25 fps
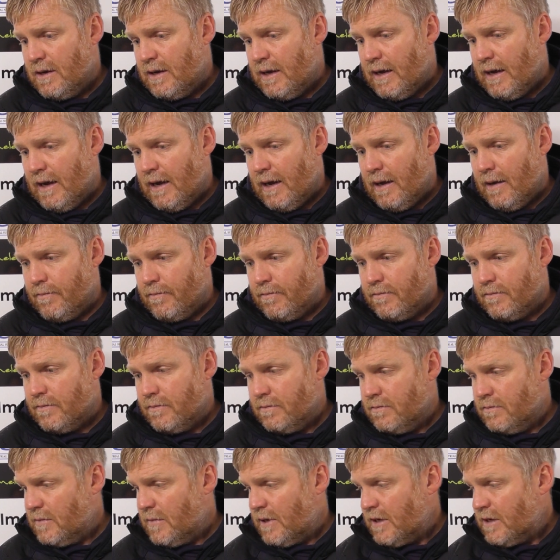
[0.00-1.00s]

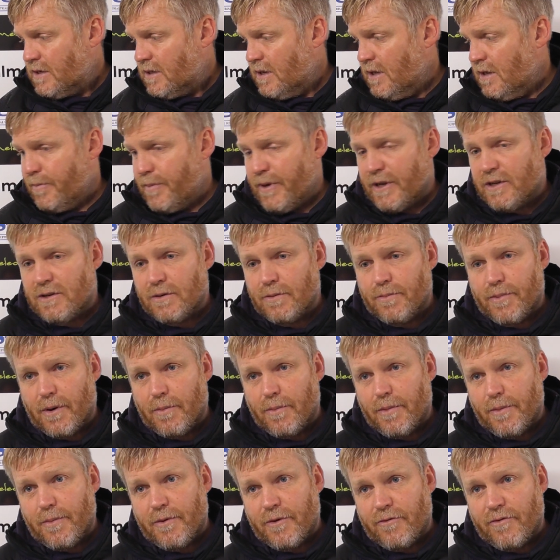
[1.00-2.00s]
Like I say, the pitch will
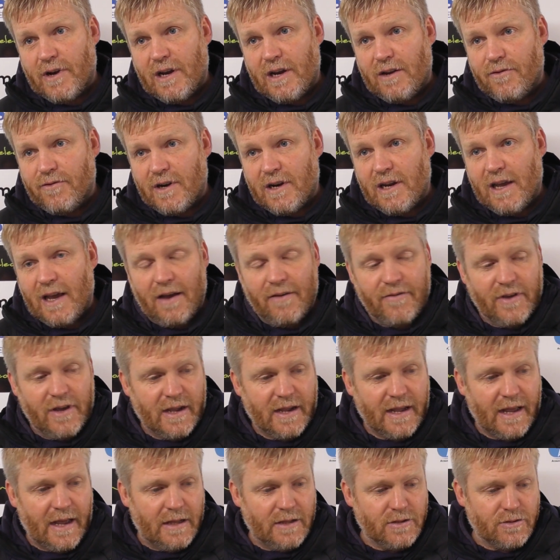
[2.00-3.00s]
probably be really, really heavy
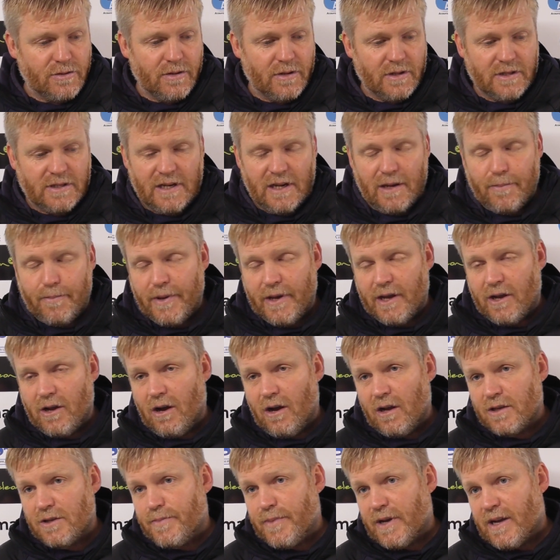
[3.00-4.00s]
again, so it'll take big
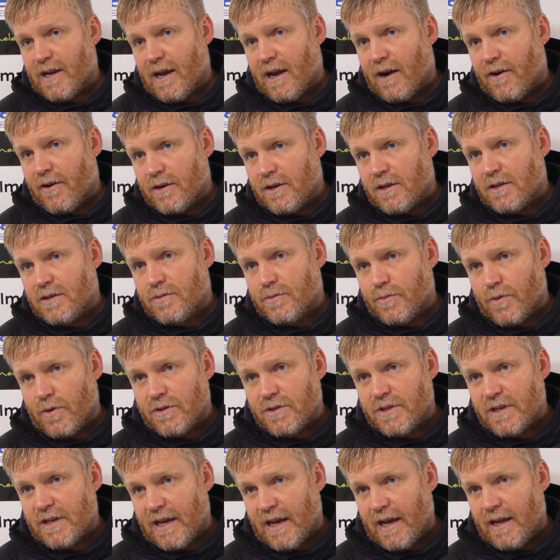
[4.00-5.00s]
hearts, big characters
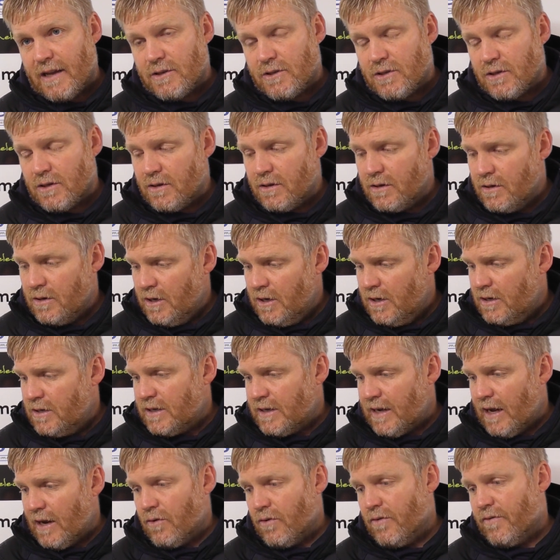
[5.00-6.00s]
once again to
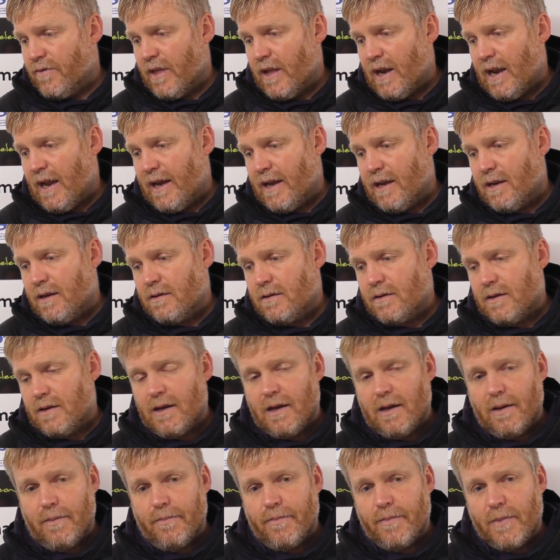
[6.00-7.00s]
get over the line.
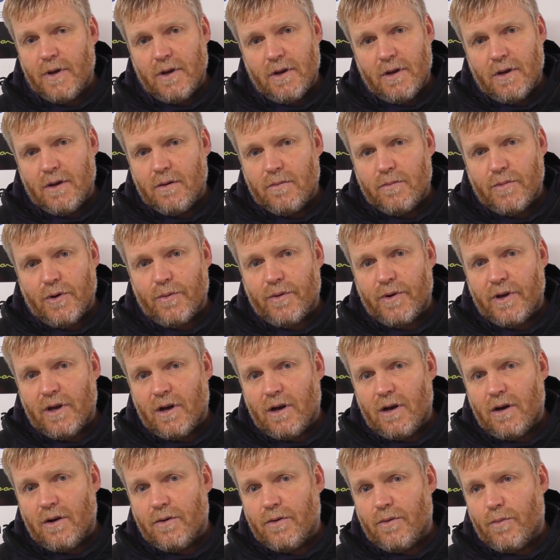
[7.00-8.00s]
But we
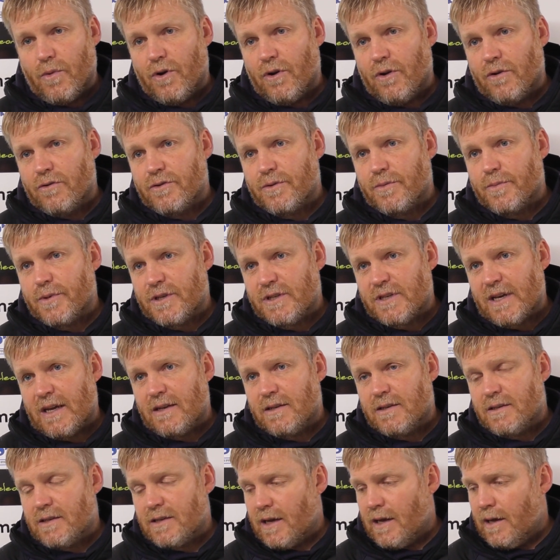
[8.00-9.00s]
are
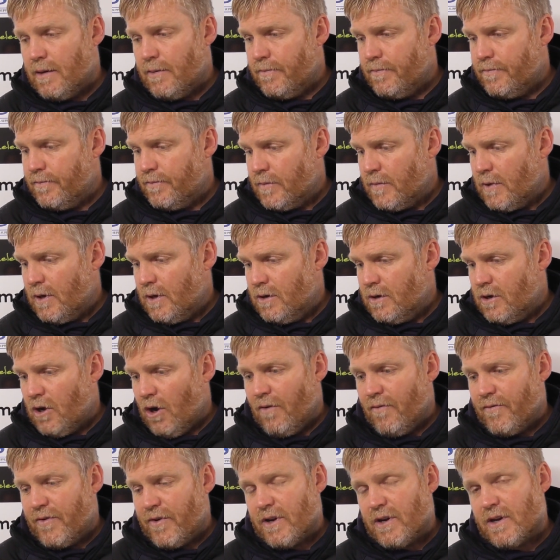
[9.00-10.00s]
100%
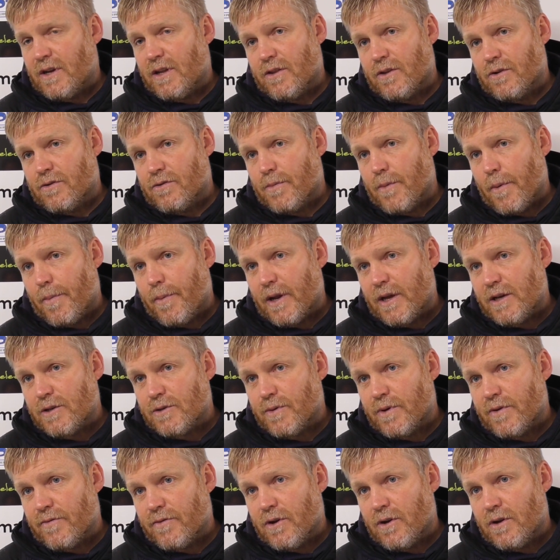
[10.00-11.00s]
confident in the group of players
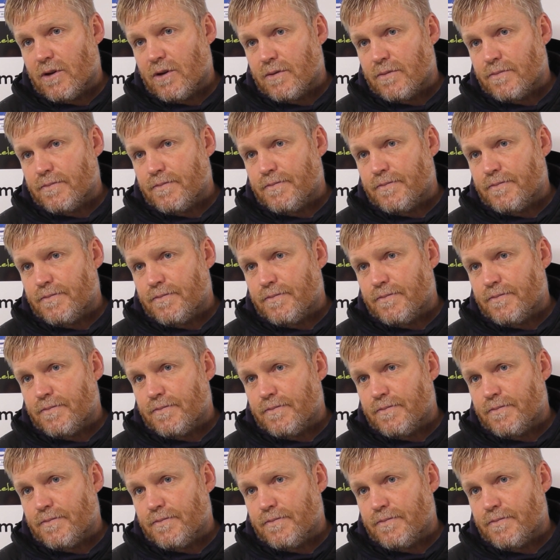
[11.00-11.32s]
we've got.